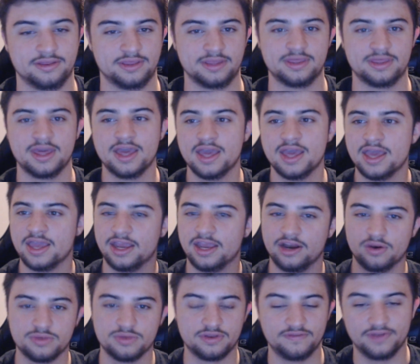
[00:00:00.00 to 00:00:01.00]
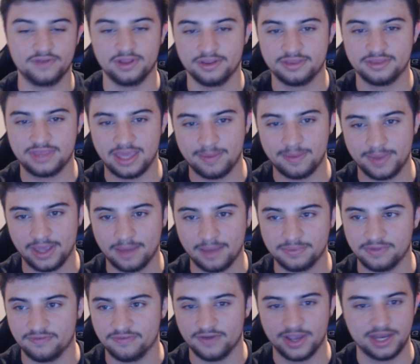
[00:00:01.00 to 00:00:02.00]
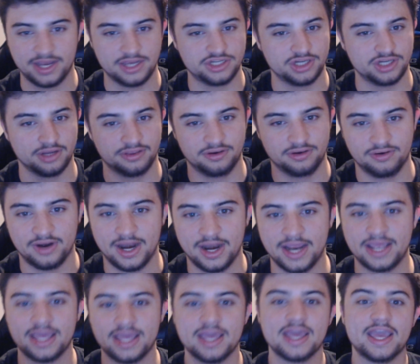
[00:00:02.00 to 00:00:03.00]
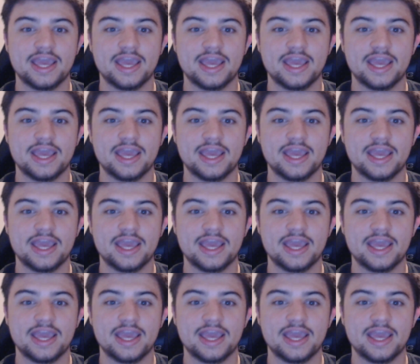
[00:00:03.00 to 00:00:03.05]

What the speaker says: It's heroes and villains teaming up to fight each other, right?